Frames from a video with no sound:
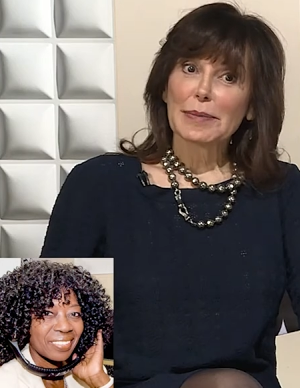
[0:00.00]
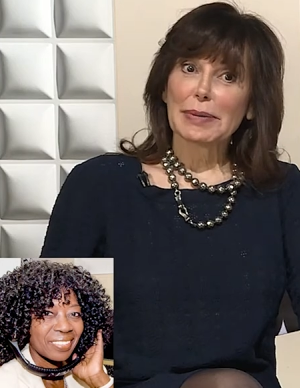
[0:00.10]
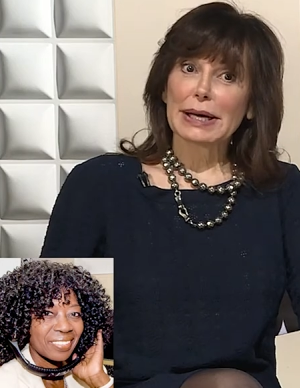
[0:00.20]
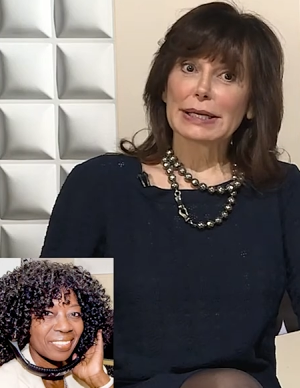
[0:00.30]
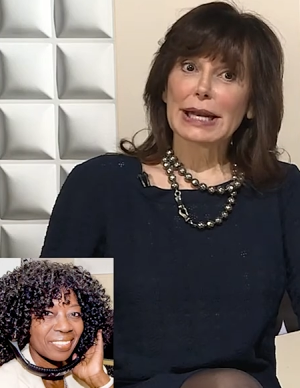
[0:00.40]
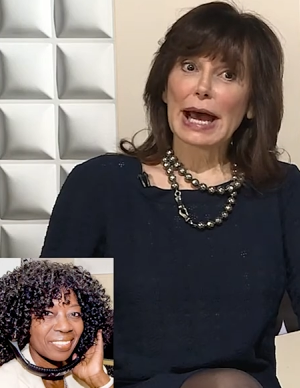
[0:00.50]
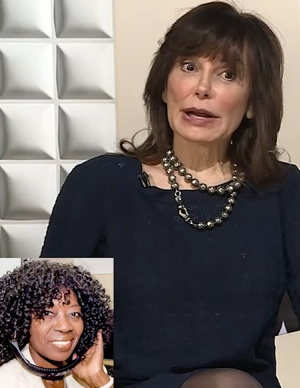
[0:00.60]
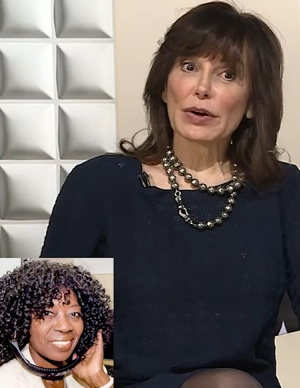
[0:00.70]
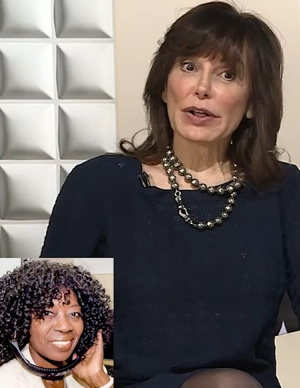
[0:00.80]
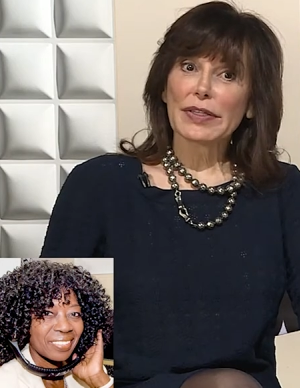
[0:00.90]
Speaker 1: but not
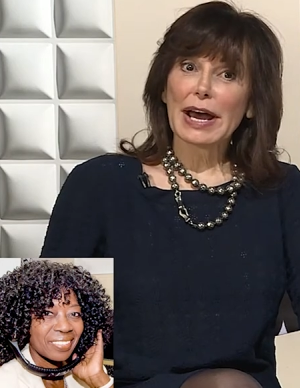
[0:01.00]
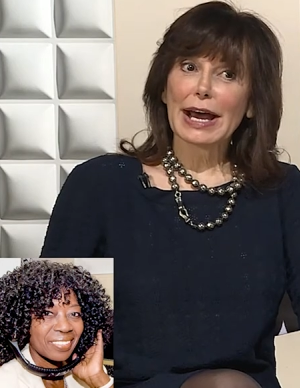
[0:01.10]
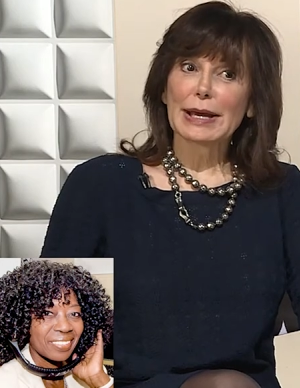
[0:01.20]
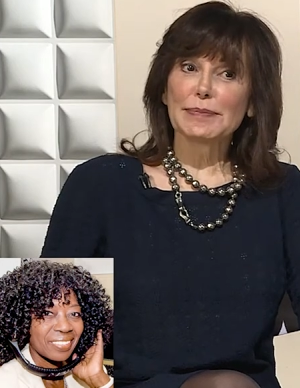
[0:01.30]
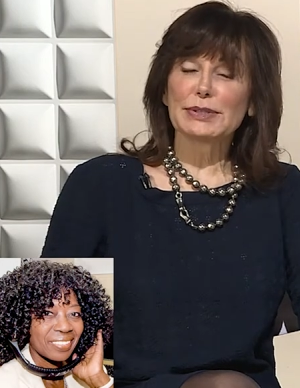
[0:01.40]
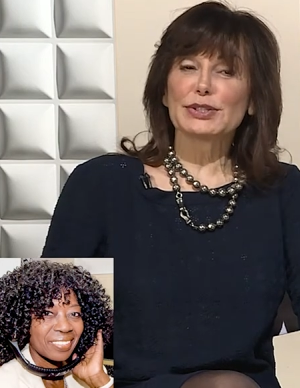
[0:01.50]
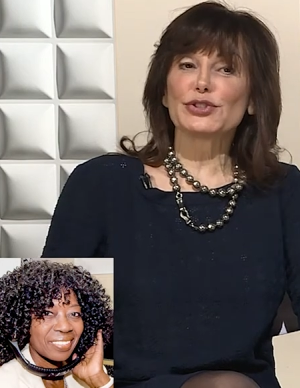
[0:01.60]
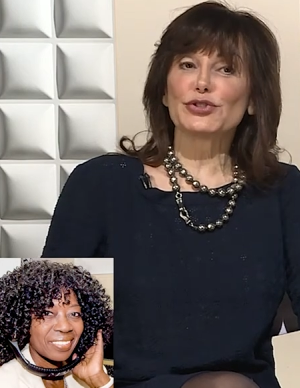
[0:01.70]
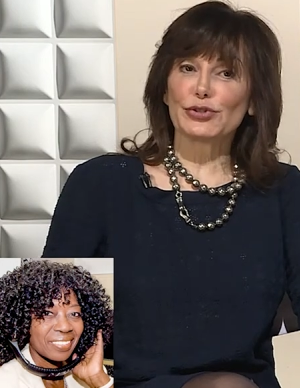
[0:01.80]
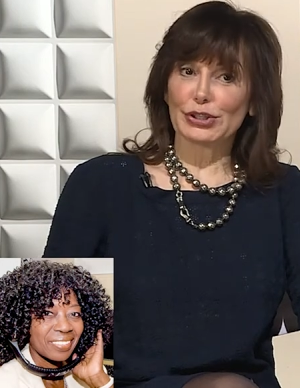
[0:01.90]
all the hype is
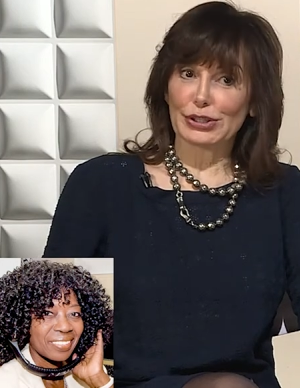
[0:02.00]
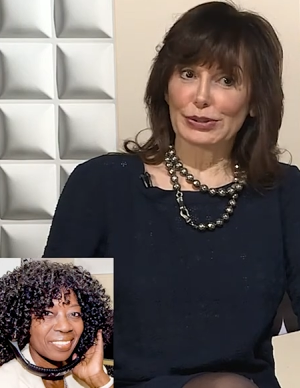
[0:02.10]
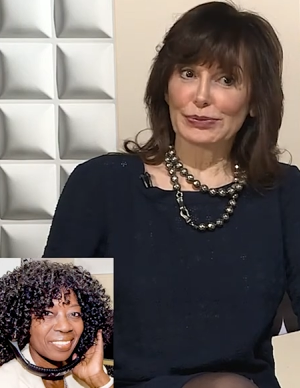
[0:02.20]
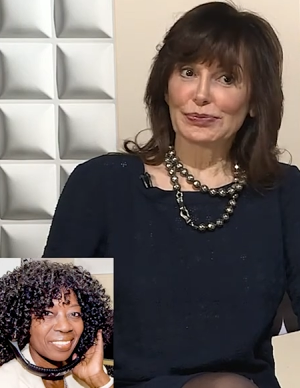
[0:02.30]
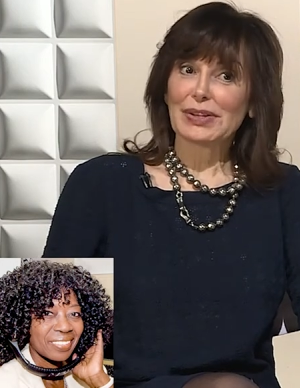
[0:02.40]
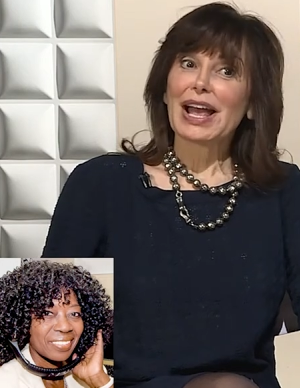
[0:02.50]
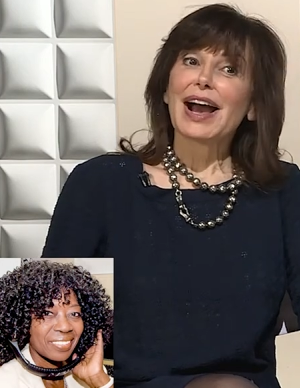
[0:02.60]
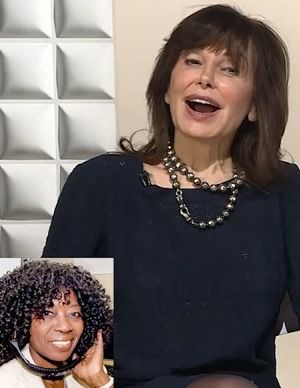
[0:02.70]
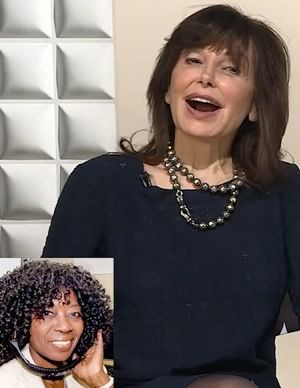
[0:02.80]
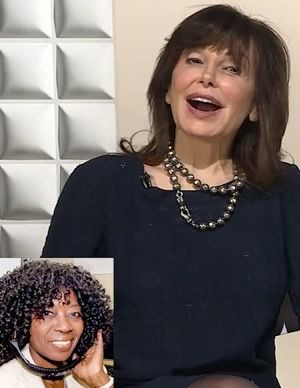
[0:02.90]
true.
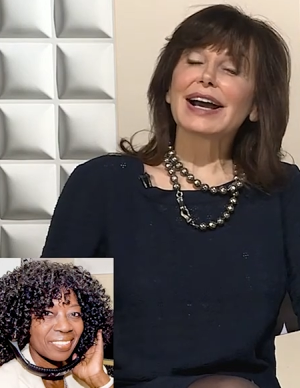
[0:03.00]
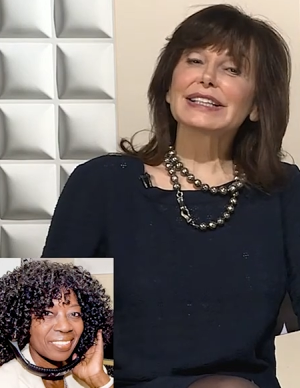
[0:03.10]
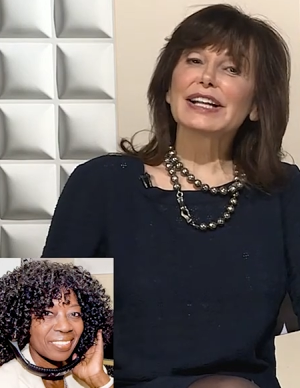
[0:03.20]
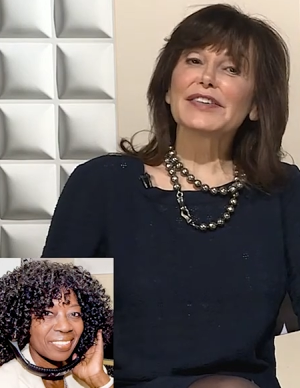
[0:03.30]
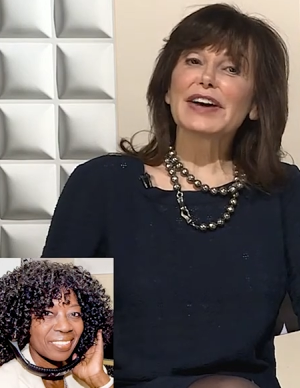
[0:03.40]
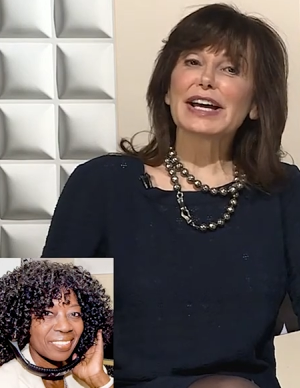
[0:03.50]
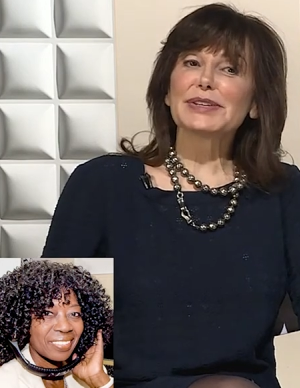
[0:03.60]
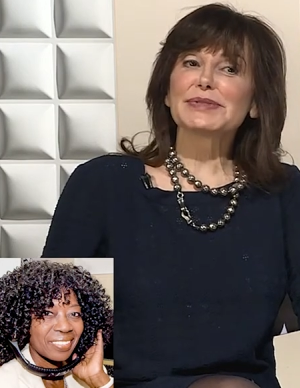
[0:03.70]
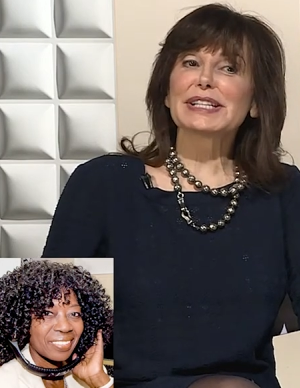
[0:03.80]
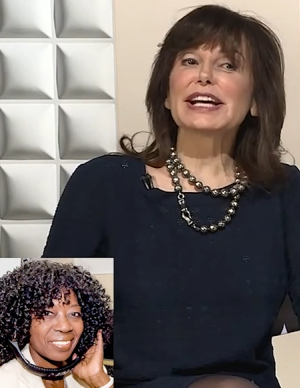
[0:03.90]
I love
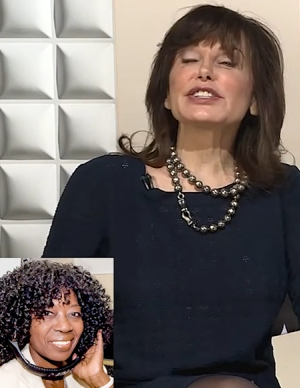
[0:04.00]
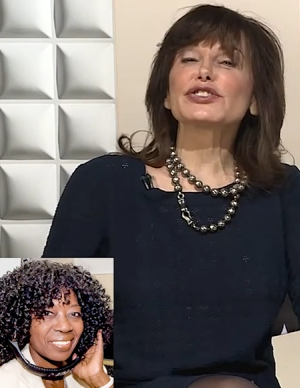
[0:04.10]
items like